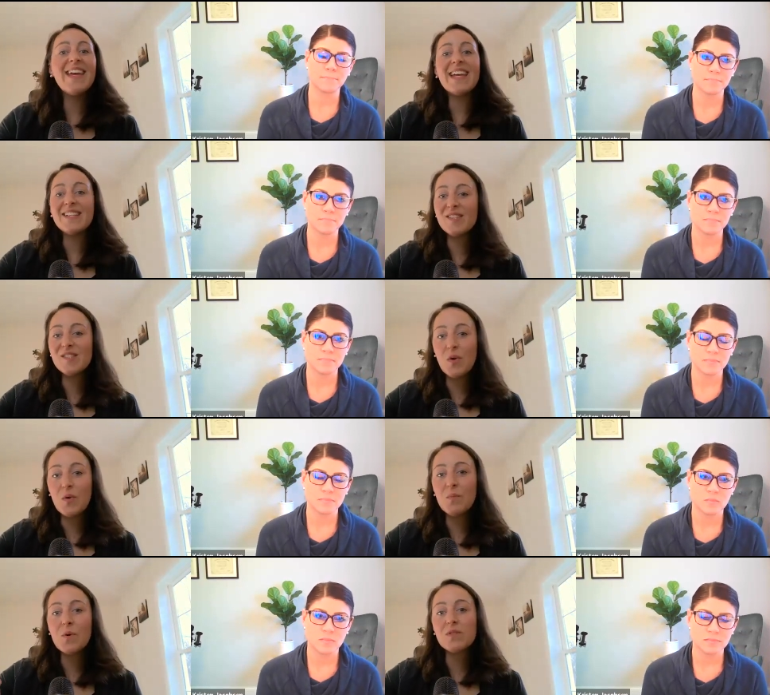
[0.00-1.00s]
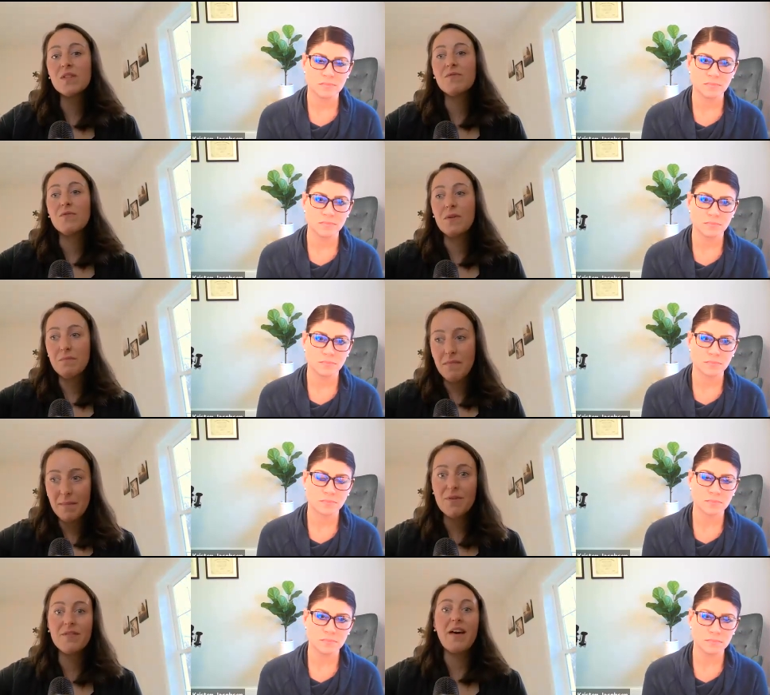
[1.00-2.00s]
Speaker 1: it's so important to
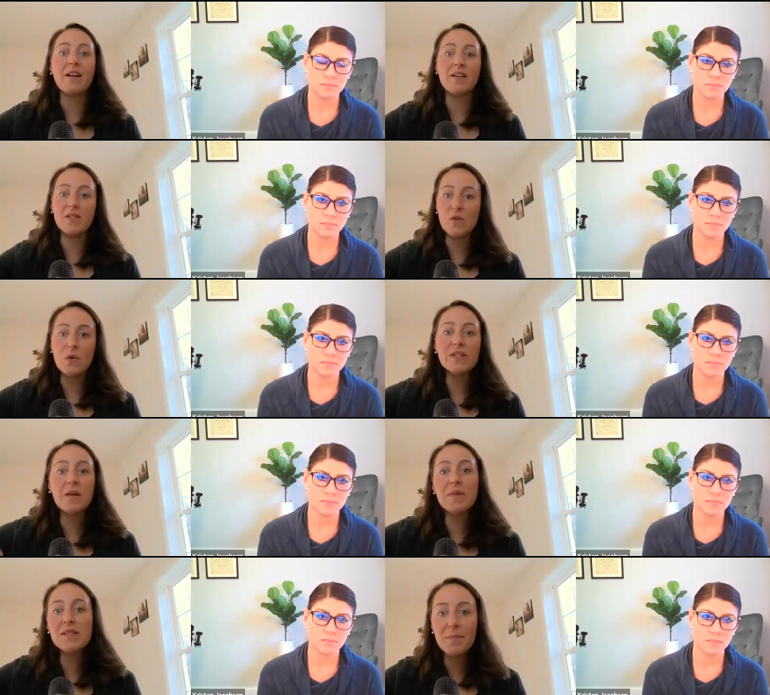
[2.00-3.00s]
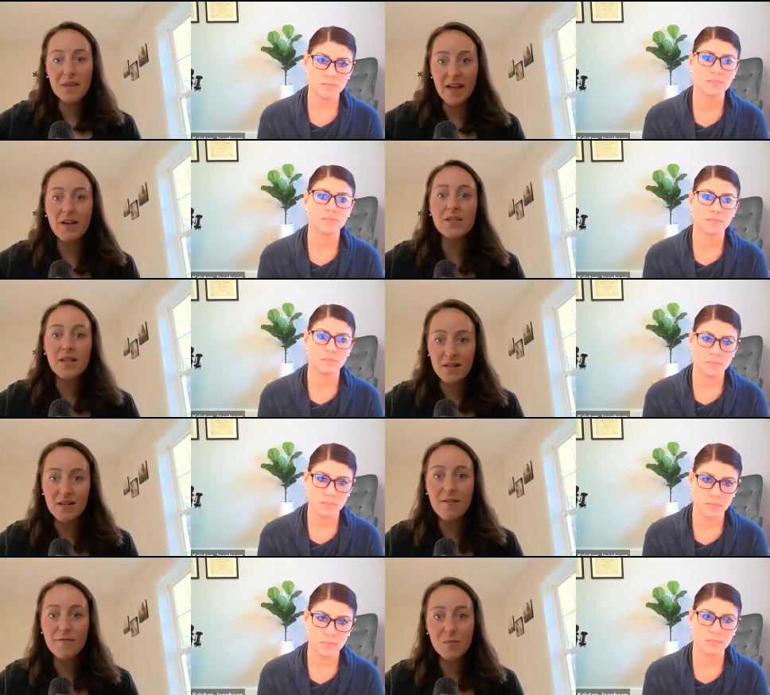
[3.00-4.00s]
remember that because there's always going to be something else that's
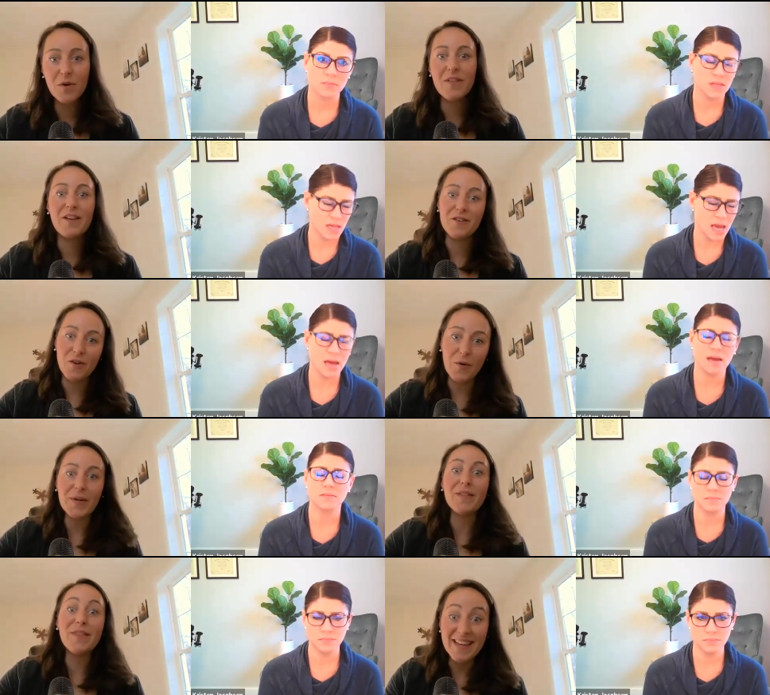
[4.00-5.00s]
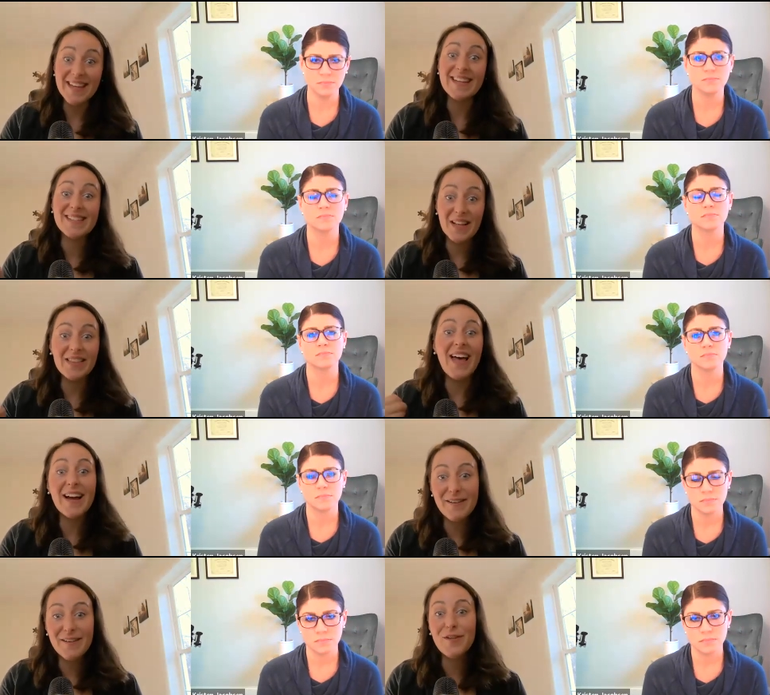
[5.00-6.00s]
uncomfortable that you yeah. think mm-hmm. is a
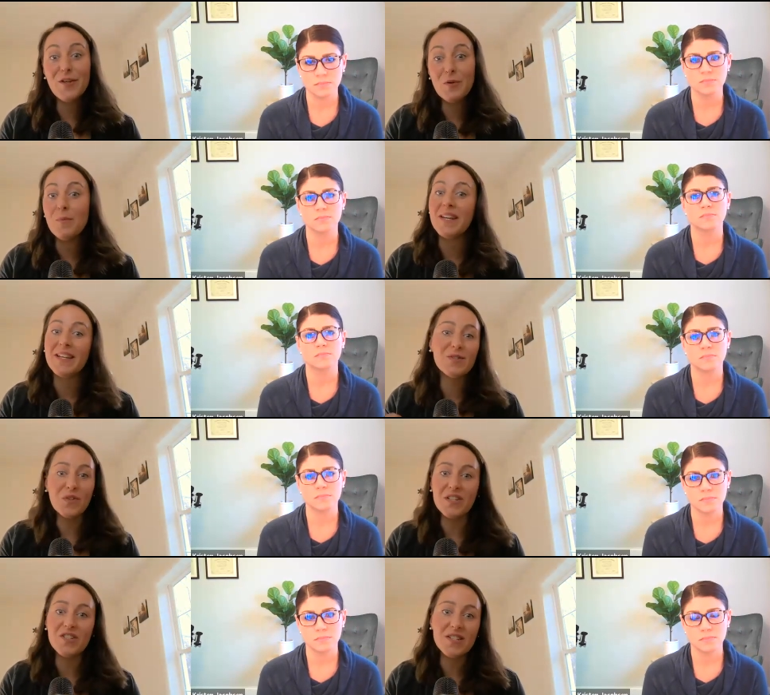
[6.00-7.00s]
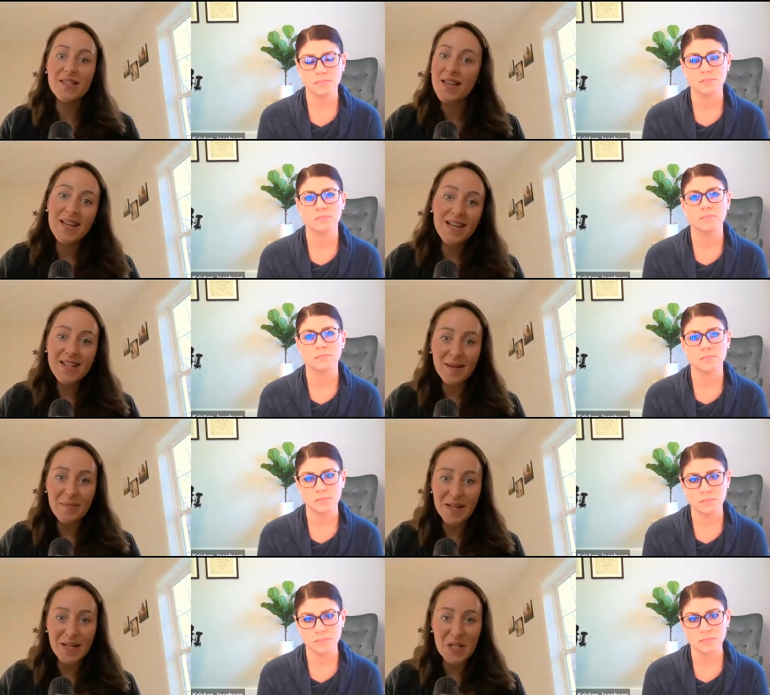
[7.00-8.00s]
lack of you but it's really just
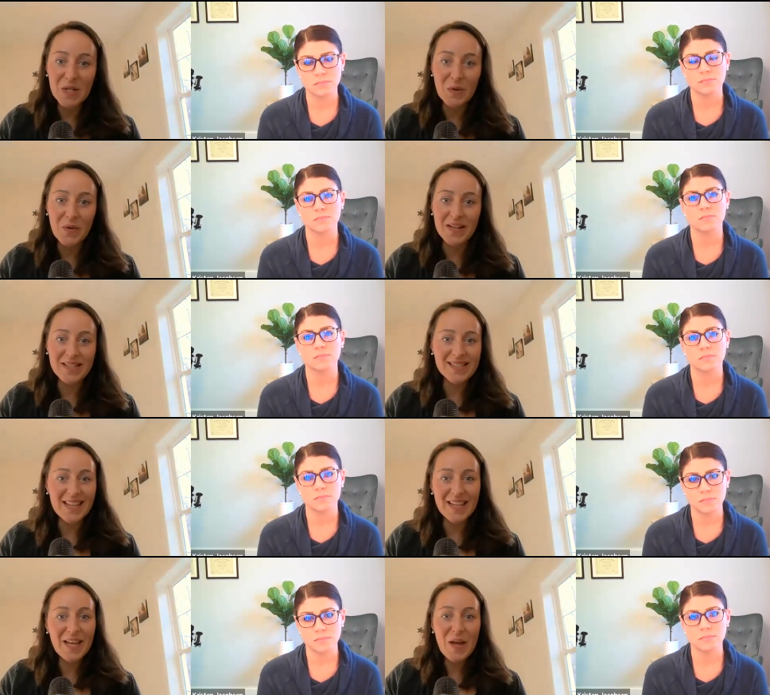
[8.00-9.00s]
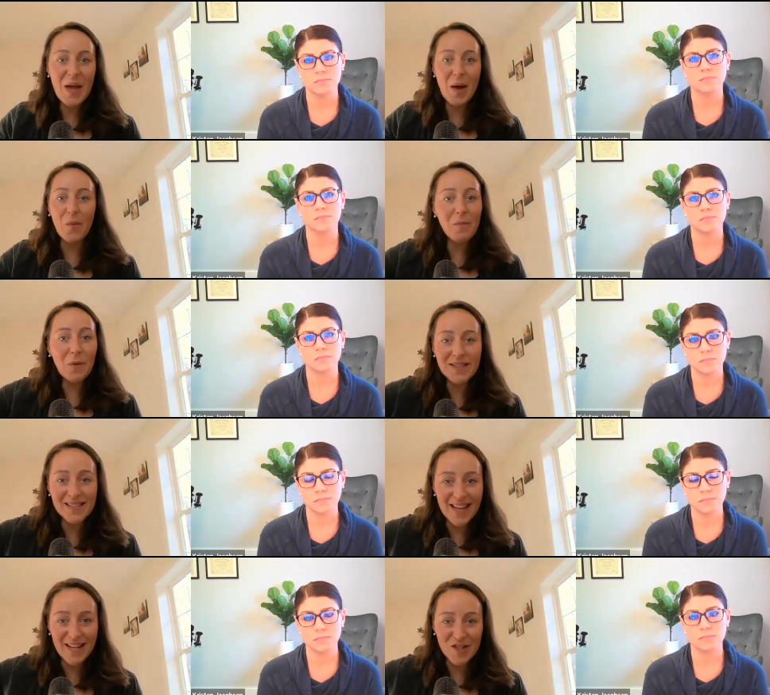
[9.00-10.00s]
something new and it's like at what point
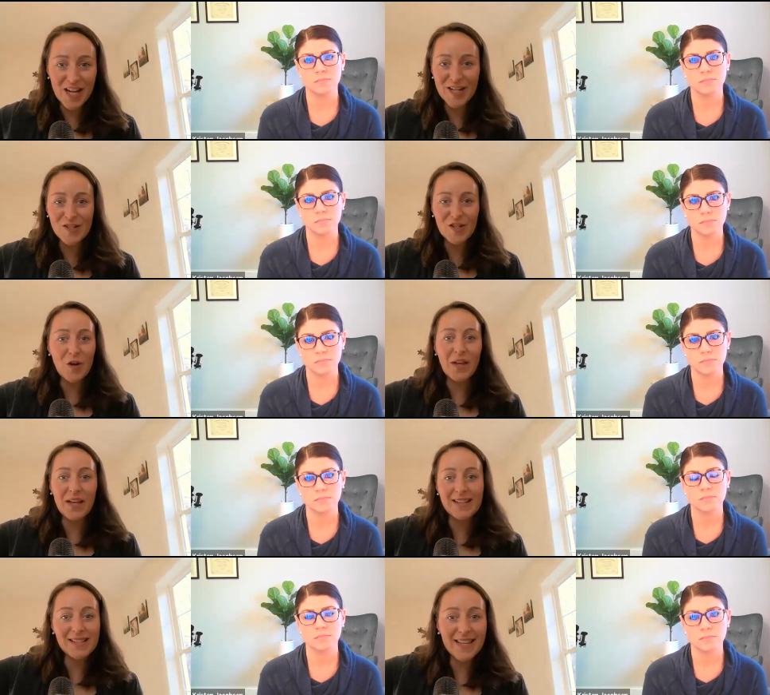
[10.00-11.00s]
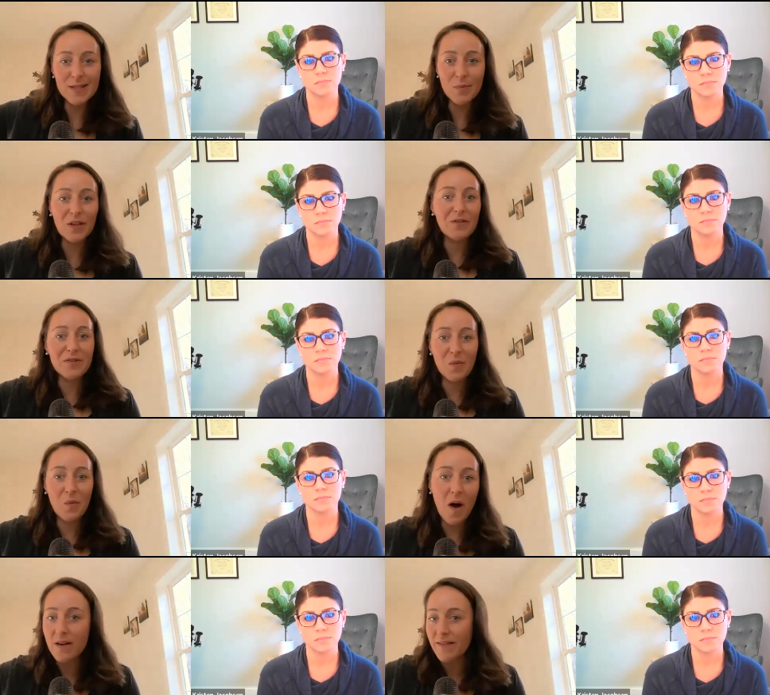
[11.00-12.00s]
does that change you know like as kids we learn to
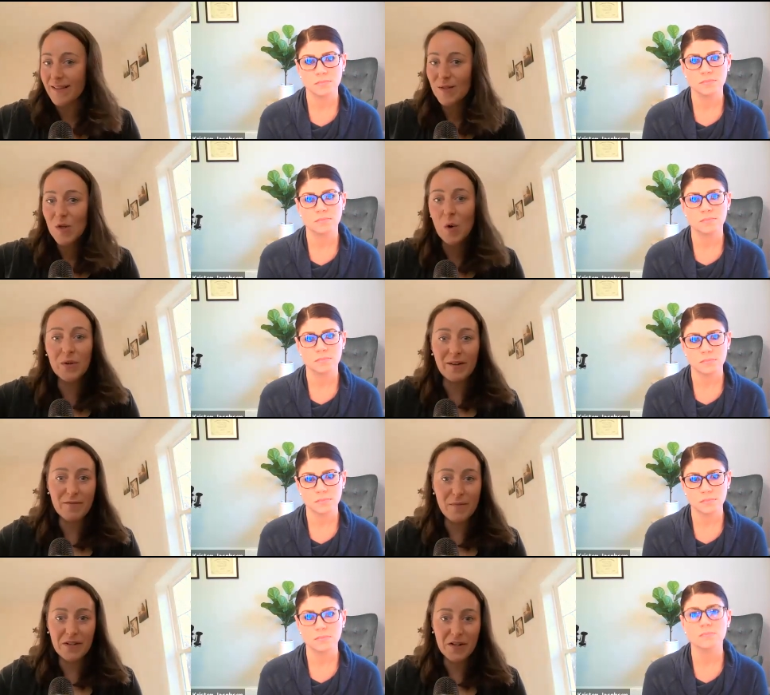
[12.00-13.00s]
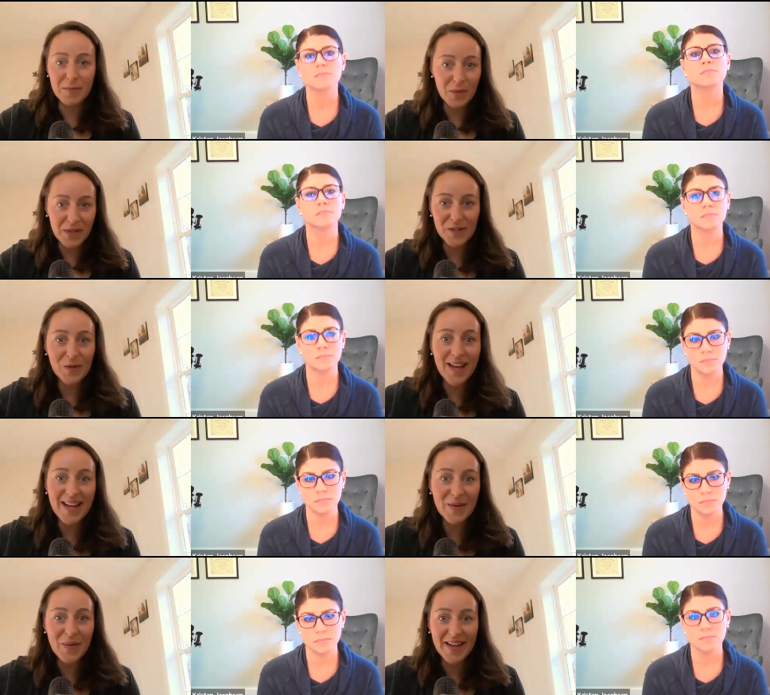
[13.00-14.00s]
walk that's totally unfamiliar but we mm-hmm. do it
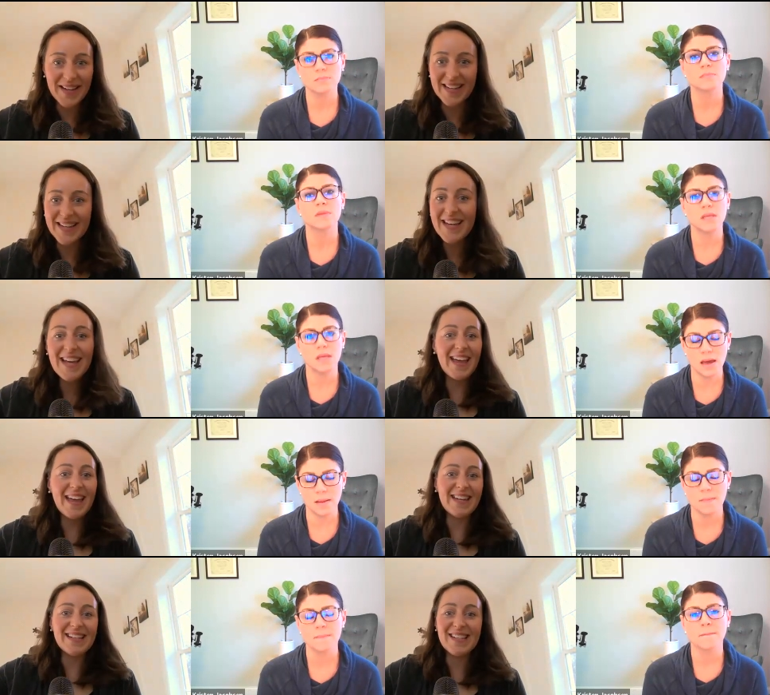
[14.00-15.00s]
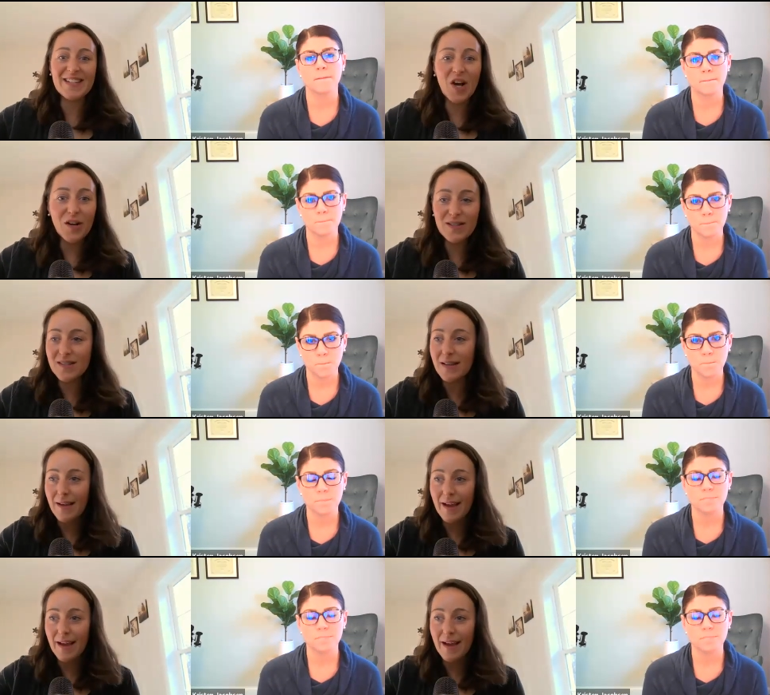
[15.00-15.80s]
mm-hmm. anyway yeah and as adults